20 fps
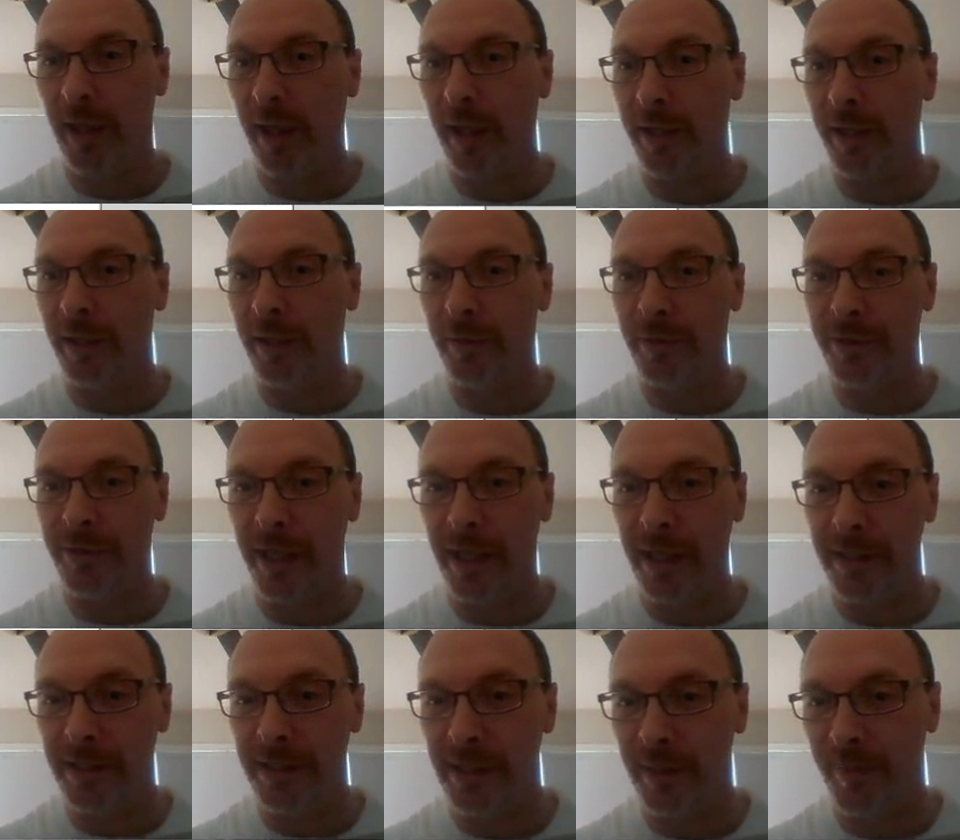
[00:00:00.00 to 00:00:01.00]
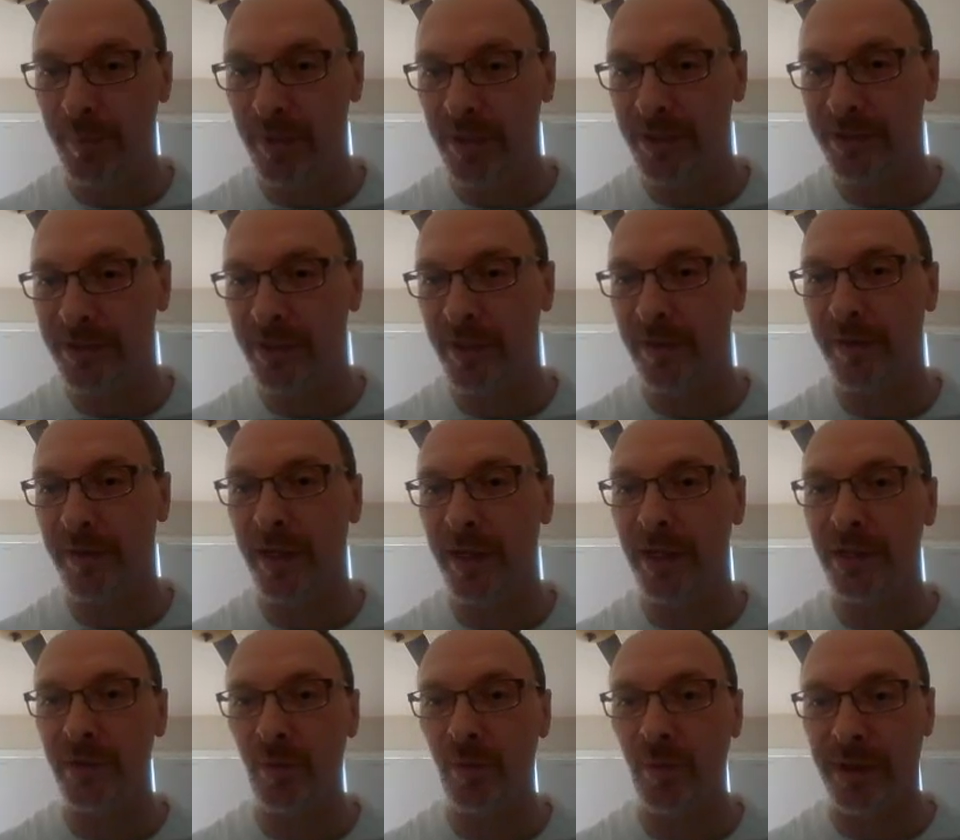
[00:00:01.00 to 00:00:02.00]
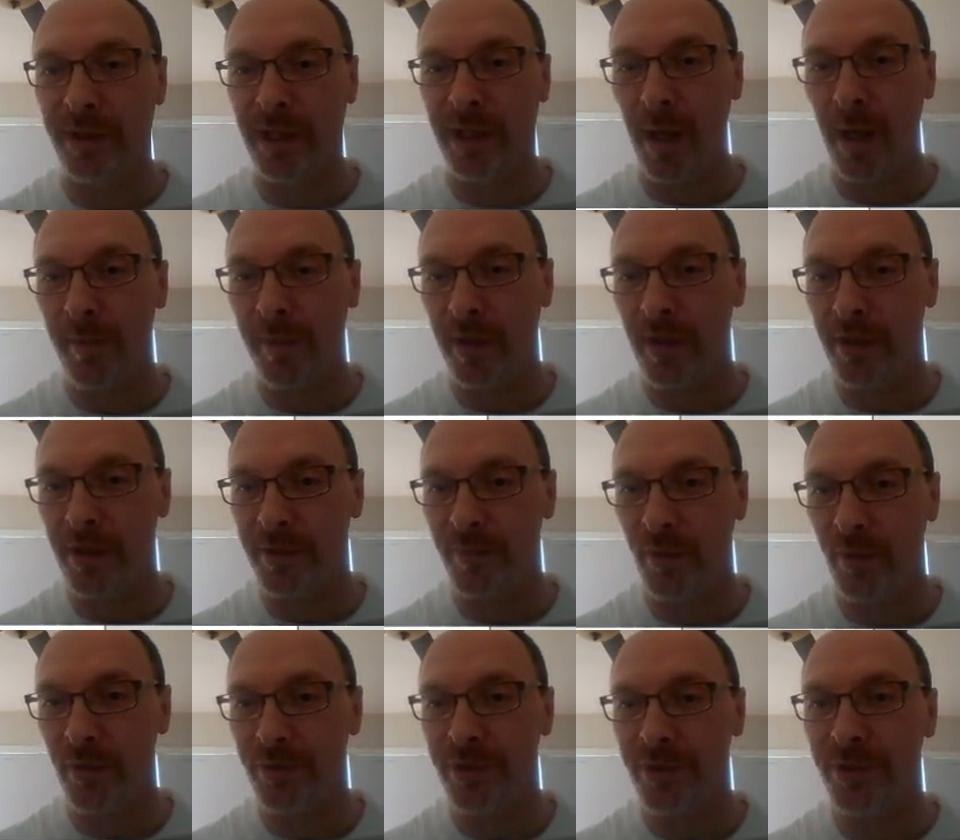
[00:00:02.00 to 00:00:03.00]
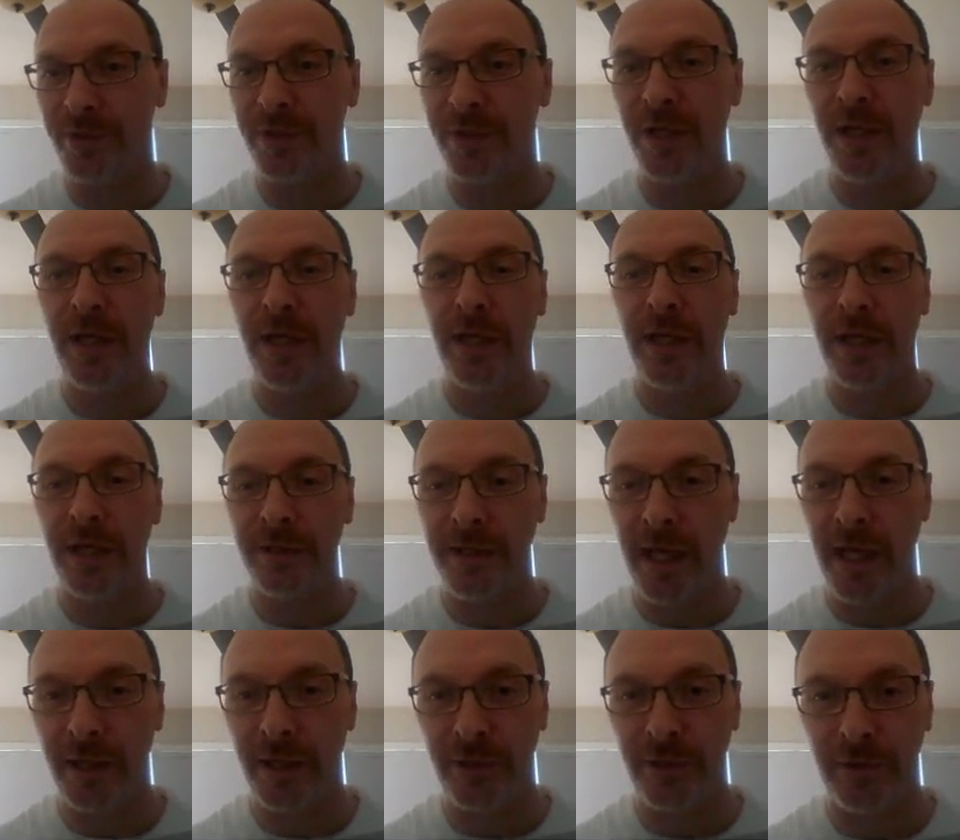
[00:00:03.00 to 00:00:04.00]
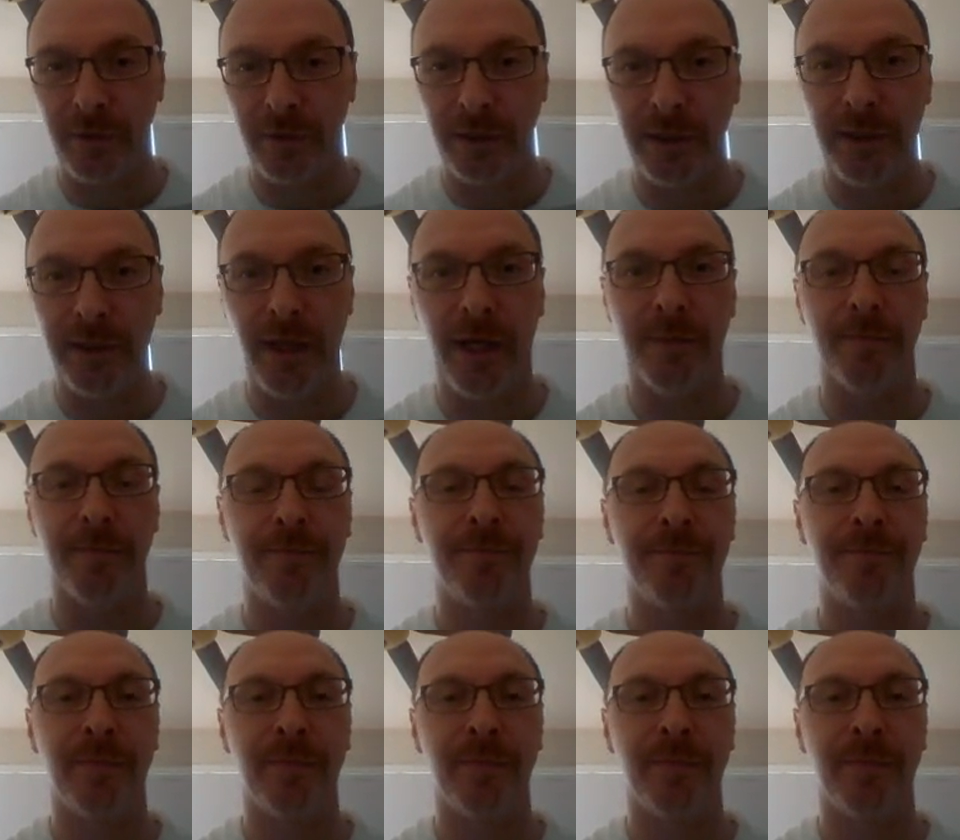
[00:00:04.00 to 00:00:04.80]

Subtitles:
and here's ATP synthase where chemiosmosis is actually done.